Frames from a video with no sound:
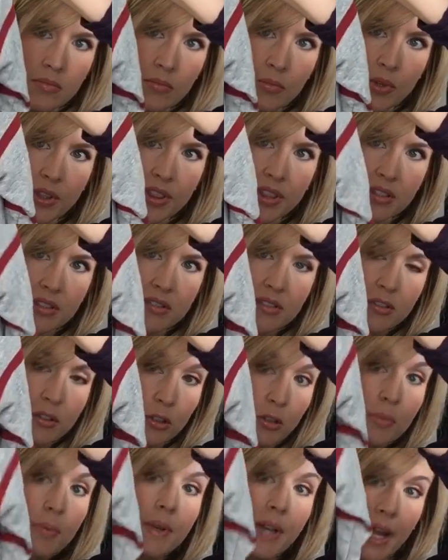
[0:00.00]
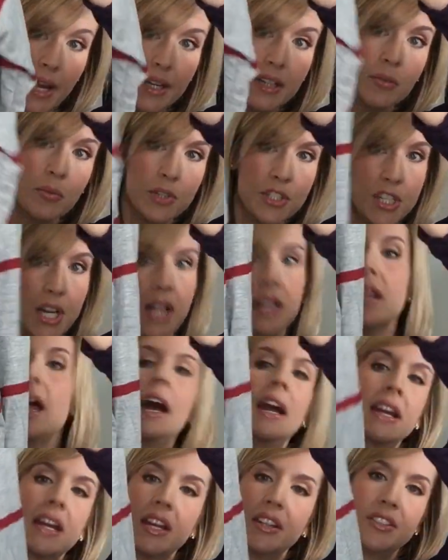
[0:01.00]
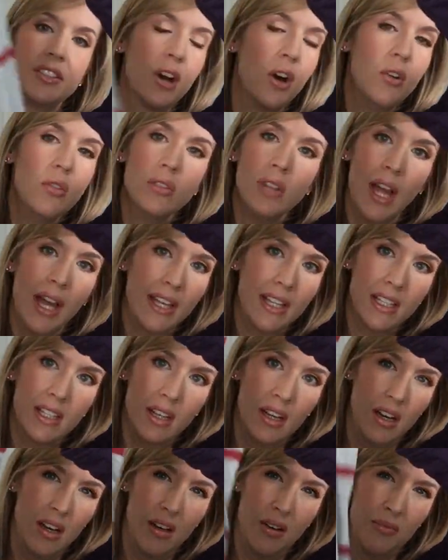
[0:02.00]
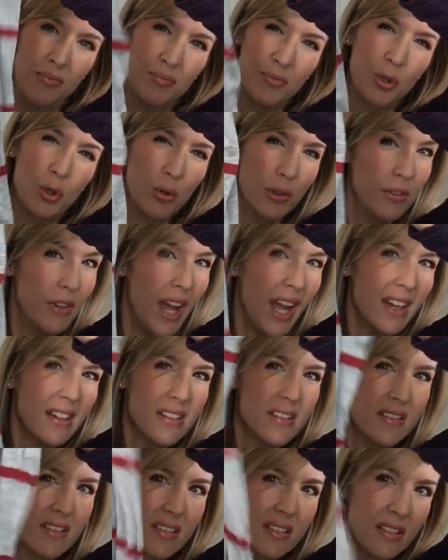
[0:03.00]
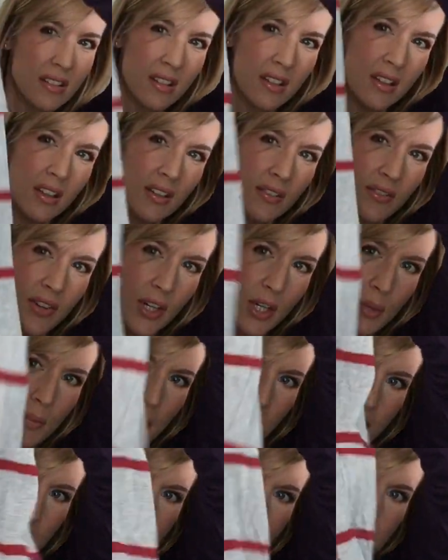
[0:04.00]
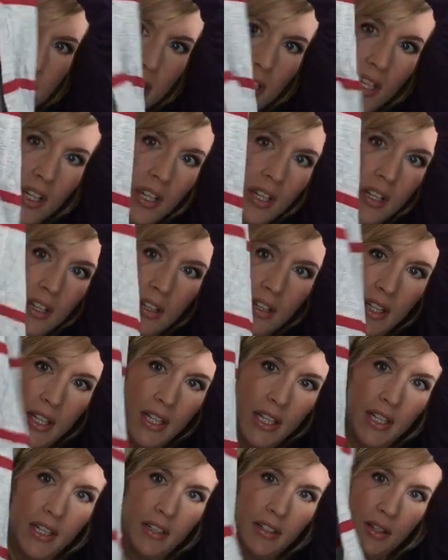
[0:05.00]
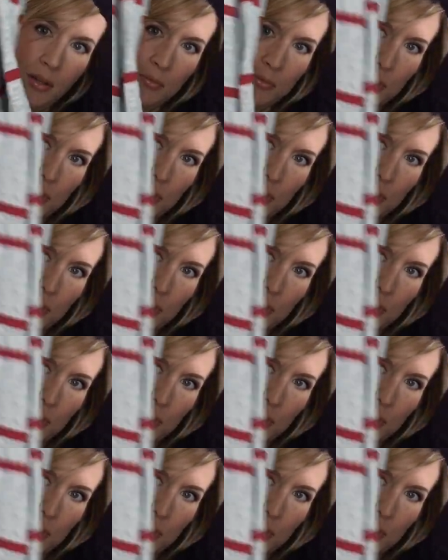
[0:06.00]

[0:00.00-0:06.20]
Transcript: with a scoop neck, which I like. I don't like um, crew necks very much, and I'm